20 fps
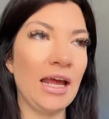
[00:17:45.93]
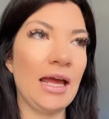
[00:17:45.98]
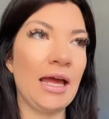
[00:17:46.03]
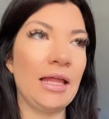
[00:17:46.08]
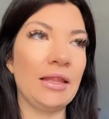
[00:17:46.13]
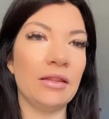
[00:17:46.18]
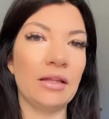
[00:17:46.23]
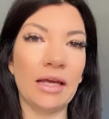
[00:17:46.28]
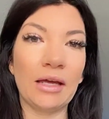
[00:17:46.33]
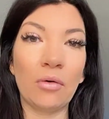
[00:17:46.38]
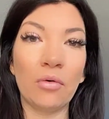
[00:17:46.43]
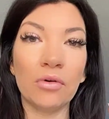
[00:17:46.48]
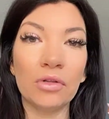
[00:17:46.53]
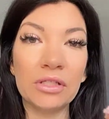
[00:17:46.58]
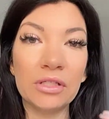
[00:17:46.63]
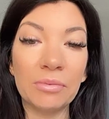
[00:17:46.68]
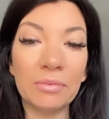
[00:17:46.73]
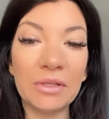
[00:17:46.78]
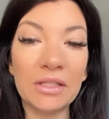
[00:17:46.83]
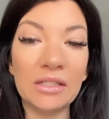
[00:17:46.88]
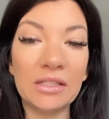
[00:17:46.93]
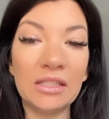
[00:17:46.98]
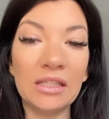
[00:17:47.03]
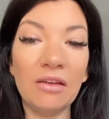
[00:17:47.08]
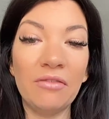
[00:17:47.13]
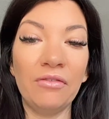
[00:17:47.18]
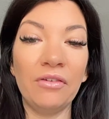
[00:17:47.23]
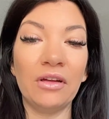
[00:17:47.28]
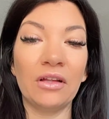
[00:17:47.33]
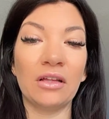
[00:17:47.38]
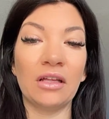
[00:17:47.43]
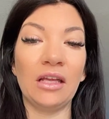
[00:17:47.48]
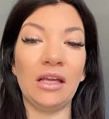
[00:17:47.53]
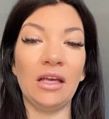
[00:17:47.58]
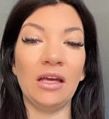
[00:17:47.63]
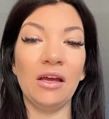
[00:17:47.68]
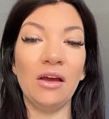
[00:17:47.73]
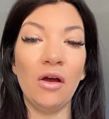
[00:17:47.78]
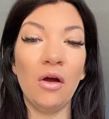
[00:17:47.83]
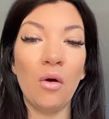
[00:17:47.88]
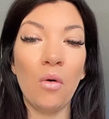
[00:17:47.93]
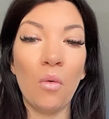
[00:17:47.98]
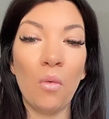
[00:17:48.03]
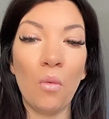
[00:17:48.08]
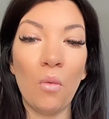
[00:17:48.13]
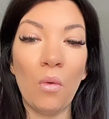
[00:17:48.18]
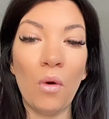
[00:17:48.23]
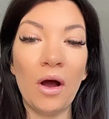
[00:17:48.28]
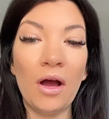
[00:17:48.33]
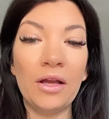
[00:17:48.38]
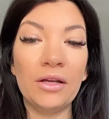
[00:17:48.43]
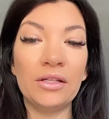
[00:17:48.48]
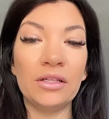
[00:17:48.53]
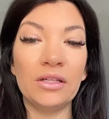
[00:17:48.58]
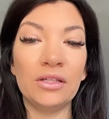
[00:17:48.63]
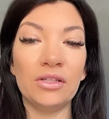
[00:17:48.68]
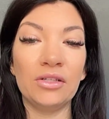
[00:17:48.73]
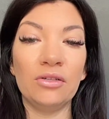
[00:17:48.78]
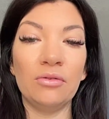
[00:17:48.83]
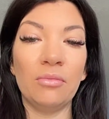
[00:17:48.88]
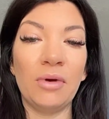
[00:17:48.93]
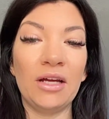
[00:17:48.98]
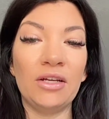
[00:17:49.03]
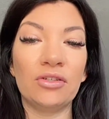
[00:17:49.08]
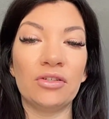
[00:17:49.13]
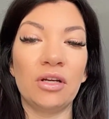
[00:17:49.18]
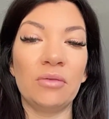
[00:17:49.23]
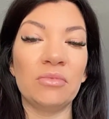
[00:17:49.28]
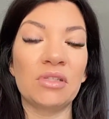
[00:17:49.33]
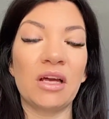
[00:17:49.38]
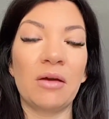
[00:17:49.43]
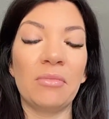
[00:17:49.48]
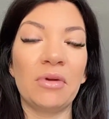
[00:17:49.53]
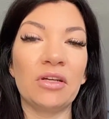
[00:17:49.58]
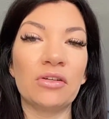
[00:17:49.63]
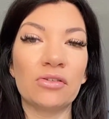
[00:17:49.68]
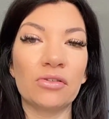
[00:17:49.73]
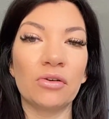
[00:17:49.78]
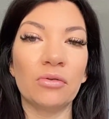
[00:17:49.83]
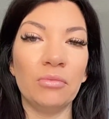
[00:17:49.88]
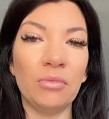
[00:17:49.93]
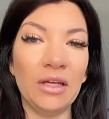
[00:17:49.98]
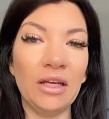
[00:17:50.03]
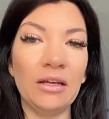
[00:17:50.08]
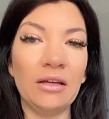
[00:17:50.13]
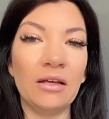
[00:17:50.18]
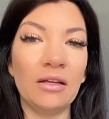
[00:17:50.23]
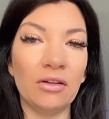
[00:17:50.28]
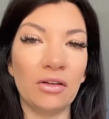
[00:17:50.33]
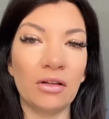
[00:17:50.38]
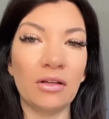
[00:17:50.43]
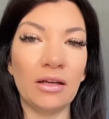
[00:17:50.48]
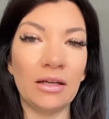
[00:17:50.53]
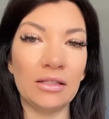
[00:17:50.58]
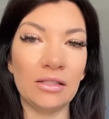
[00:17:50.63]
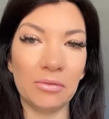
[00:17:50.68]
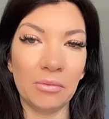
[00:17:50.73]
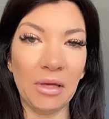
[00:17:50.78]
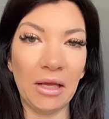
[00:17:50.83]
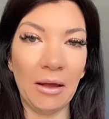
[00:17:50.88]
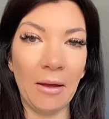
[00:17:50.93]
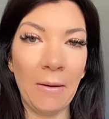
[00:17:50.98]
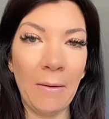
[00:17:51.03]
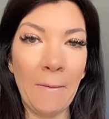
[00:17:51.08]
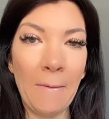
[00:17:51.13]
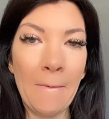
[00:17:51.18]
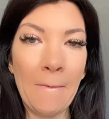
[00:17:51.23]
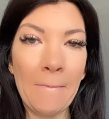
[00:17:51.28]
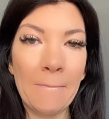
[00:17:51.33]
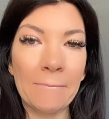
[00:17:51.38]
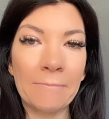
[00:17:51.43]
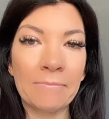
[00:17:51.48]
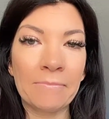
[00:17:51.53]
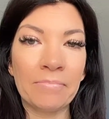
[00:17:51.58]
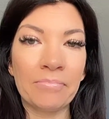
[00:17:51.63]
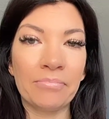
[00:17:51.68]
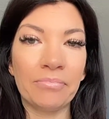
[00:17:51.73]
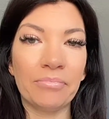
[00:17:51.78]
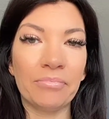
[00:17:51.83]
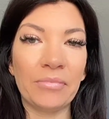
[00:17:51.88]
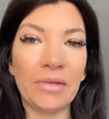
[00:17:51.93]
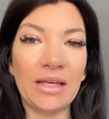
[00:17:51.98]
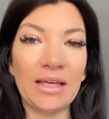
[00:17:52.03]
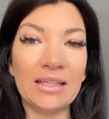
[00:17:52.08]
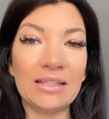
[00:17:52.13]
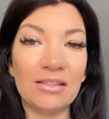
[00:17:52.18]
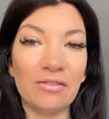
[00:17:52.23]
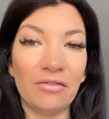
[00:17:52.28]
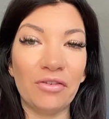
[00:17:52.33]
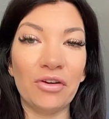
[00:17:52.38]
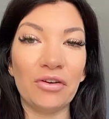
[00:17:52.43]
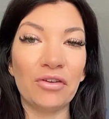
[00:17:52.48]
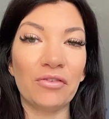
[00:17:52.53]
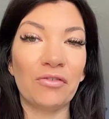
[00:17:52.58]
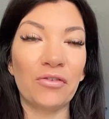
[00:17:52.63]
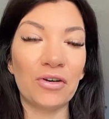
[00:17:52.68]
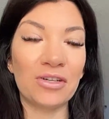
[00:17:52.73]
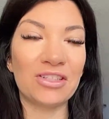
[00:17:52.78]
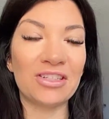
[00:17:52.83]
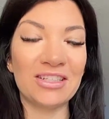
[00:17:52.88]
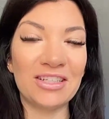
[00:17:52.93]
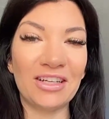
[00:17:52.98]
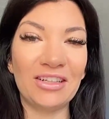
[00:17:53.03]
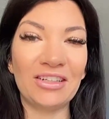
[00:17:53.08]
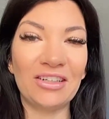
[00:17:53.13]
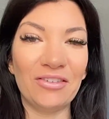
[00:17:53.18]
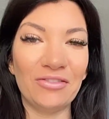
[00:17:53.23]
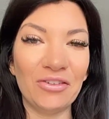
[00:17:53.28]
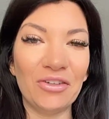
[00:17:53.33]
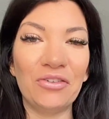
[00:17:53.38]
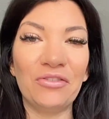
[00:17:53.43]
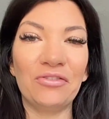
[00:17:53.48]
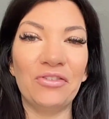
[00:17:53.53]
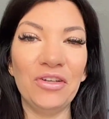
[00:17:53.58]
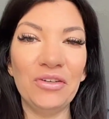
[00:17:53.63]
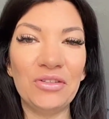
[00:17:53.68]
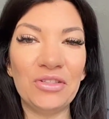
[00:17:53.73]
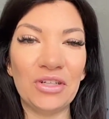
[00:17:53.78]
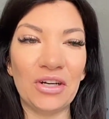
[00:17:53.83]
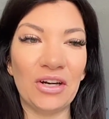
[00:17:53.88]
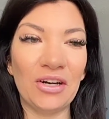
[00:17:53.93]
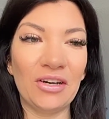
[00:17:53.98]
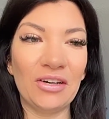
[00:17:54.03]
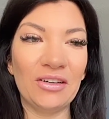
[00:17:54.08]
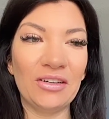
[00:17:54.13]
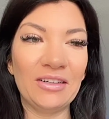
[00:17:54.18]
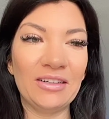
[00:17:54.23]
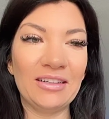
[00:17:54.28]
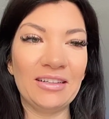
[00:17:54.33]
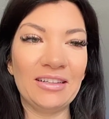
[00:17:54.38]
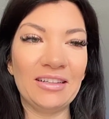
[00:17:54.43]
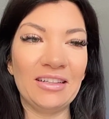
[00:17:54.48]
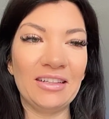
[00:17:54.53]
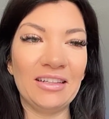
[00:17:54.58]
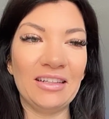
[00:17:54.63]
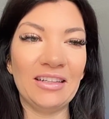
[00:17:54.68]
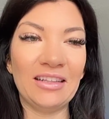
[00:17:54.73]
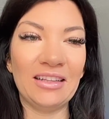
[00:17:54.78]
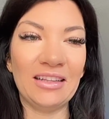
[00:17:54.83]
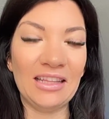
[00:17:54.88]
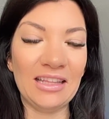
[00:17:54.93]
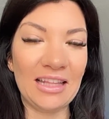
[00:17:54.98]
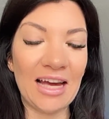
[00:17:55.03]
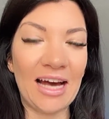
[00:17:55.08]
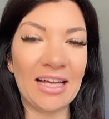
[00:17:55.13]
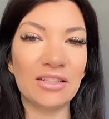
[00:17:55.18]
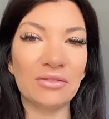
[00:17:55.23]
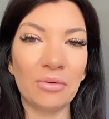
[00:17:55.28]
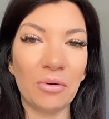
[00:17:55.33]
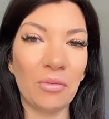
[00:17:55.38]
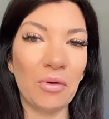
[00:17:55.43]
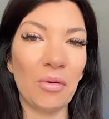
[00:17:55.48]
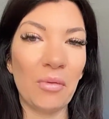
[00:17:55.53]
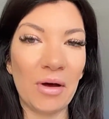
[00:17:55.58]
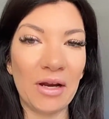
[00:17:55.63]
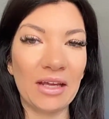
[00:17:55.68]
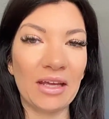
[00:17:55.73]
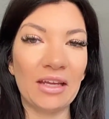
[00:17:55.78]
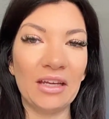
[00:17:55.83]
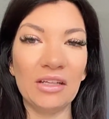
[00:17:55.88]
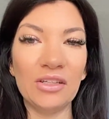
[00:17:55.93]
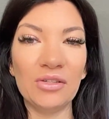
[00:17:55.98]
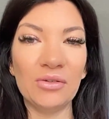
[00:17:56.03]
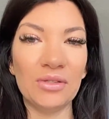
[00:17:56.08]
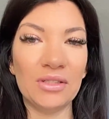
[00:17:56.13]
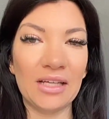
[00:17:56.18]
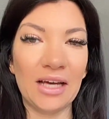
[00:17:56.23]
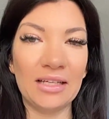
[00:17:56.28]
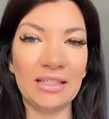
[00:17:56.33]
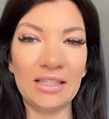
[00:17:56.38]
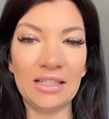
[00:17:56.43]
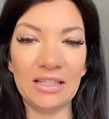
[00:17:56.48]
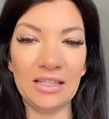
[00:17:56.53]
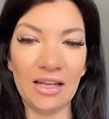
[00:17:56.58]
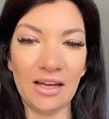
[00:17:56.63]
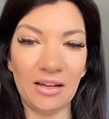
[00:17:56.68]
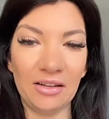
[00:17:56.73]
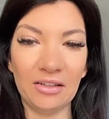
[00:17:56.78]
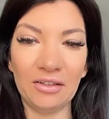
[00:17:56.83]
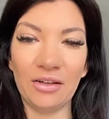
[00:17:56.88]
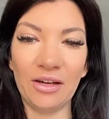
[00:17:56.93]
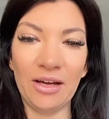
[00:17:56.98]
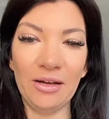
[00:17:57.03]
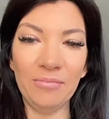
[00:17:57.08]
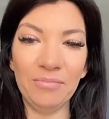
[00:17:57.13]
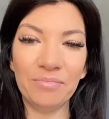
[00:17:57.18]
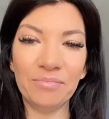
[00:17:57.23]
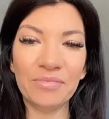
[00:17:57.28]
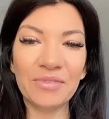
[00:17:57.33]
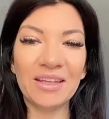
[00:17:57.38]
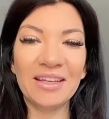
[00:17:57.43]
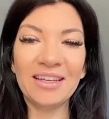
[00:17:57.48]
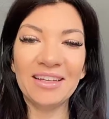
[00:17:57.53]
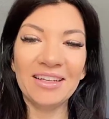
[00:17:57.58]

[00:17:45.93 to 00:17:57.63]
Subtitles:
And like, specifically, what do my dreams coming true mean and look like to me? Because if you're the fortune teller of your future, that's what we want to get into, is that detail, okay?